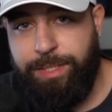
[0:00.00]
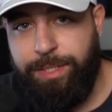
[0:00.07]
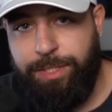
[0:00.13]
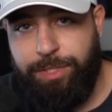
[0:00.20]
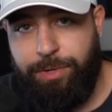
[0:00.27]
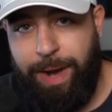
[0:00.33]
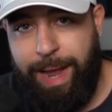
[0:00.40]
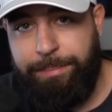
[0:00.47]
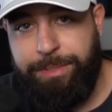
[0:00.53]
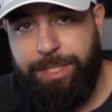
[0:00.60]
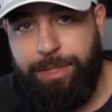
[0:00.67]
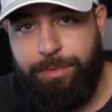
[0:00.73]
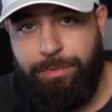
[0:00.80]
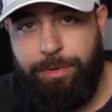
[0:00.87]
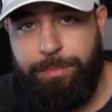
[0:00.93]
and Scraps
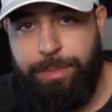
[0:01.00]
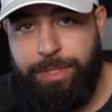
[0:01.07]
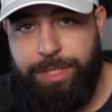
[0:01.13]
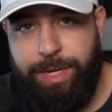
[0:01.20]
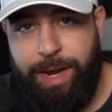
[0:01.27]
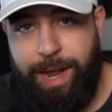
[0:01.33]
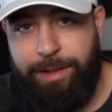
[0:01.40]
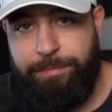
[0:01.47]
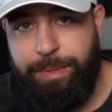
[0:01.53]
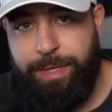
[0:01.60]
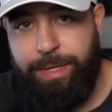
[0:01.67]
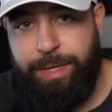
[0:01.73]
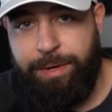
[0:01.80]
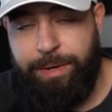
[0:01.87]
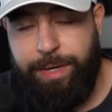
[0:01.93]
and the rumors that I've been
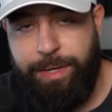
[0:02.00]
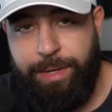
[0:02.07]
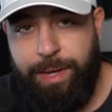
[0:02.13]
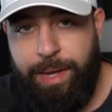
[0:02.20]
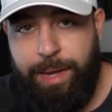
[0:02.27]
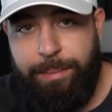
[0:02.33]
hearing,